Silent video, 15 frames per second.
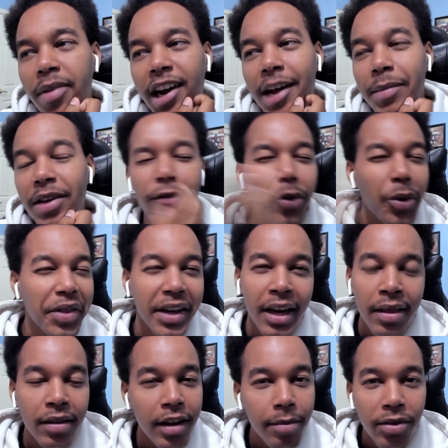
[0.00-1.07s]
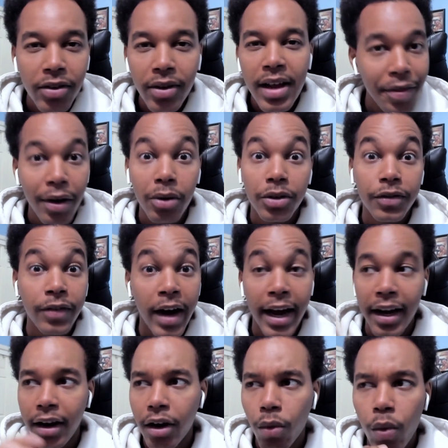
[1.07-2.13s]
But I mean, for what they did this episode, I thought it was
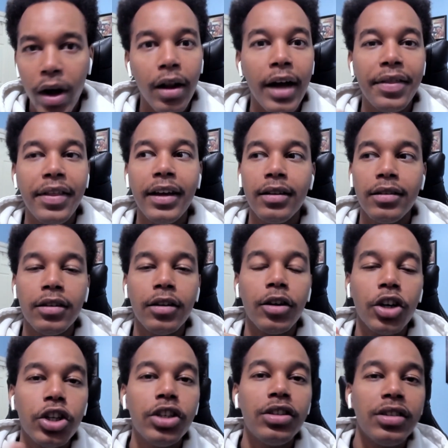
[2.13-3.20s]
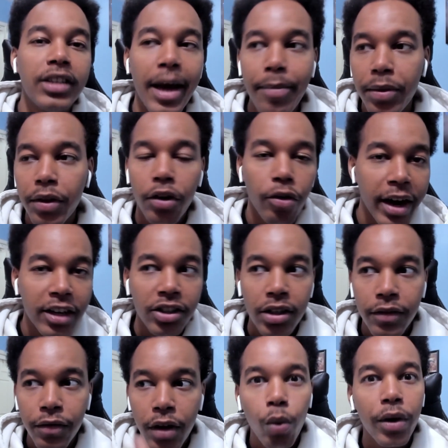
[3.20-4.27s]
fine. And well, I think this is a good step in the
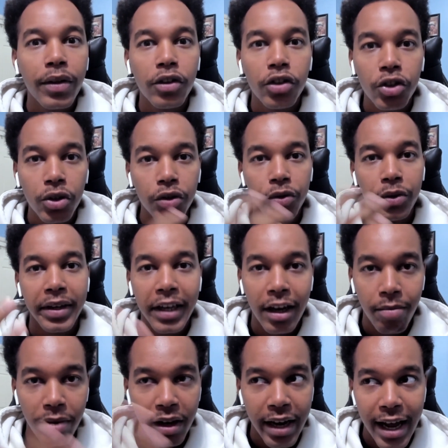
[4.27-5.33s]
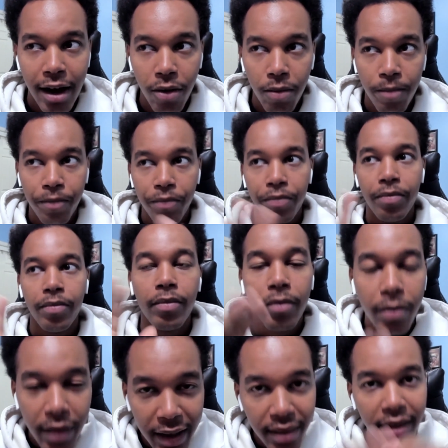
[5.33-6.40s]
direction of where the show is really going to be now
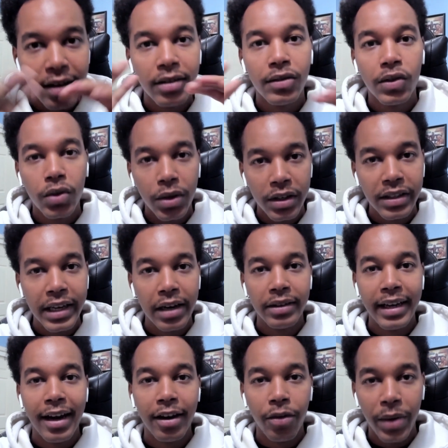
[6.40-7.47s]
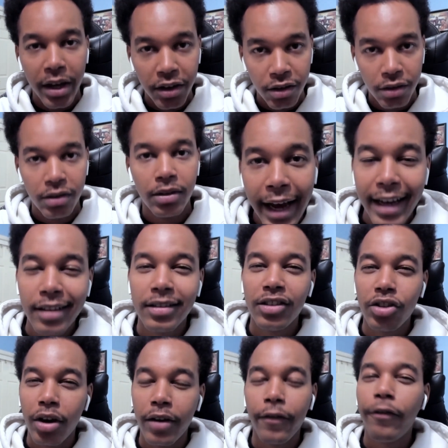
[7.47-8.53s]
that things have sort of settled down and we can just, I guess,
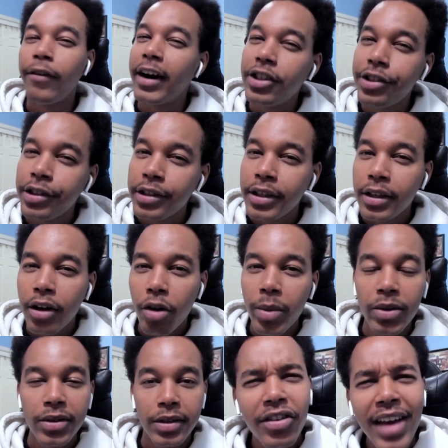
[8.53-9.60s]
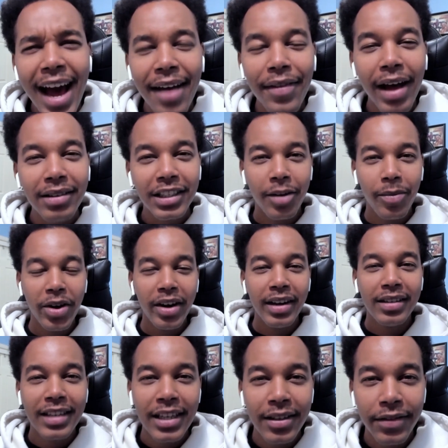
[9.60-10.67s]
start fresh almost. Yeah, that was Community
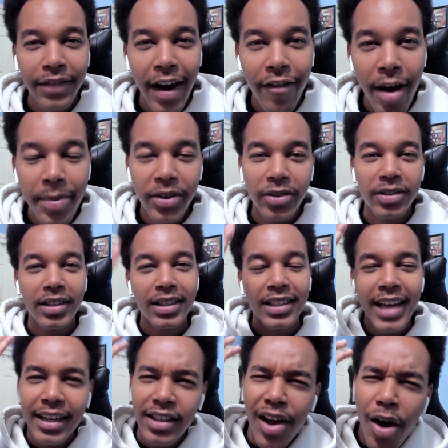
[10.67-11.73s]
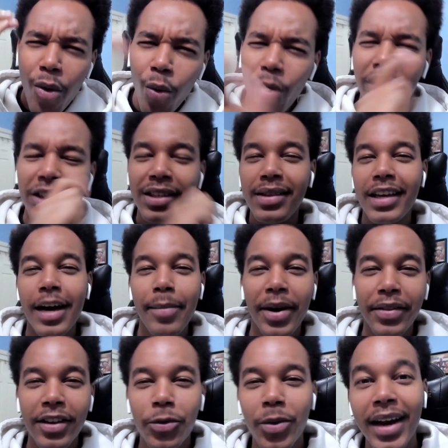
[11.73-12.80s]
Season 5, Episode 6, guys. What you think about
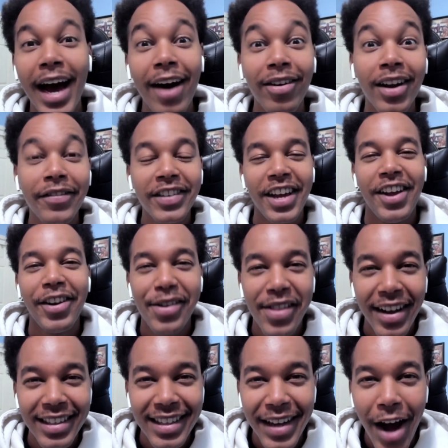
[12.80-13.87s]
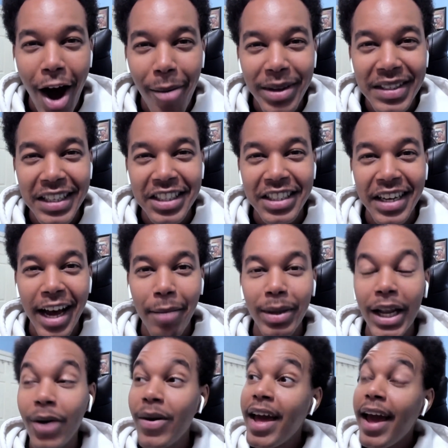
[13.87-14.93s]
this one? I would love to hear your thoughts in the comment section down
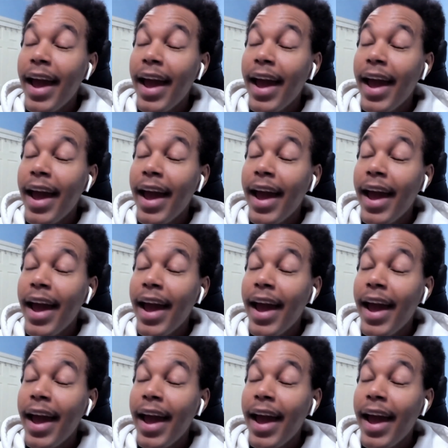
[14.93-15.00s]
below.